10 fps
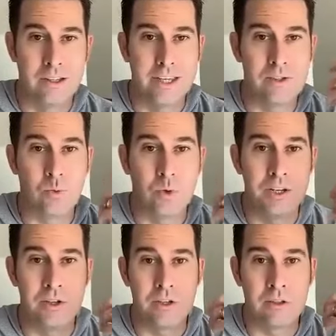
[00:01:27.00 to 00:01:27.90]
is
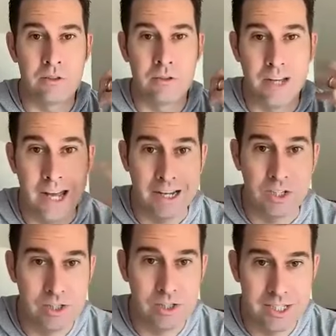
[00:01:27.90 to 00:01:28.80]
when you're
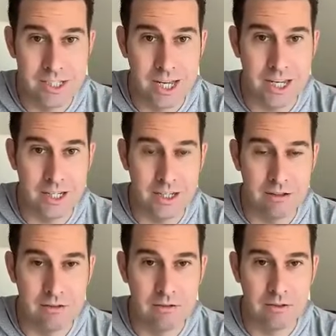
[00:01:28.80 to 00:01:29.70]
actually saying it
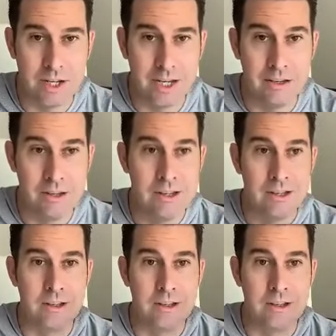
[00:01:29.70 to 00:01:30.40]
Okay.